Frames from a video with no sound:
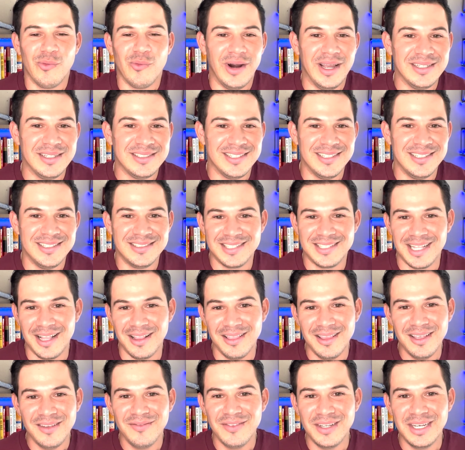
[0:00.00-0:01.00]
residents
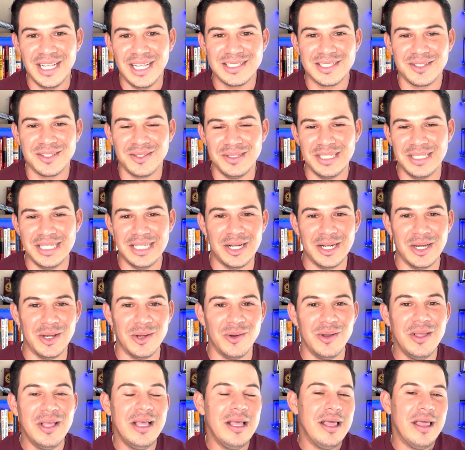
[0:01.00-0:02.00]
that live in Escondido,